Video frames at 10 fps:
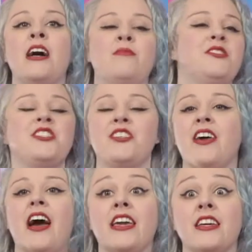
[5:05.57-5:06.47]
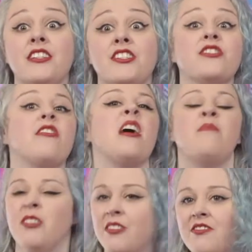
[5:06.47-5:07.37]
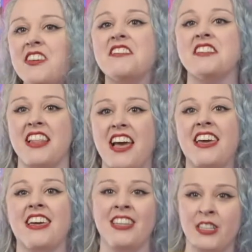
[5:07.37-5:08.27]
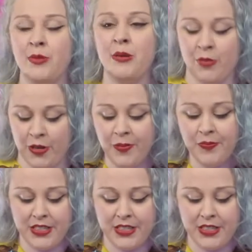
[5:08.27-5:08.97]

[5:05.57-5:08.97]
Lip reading: just so that I can describe what it feels like a little bit more.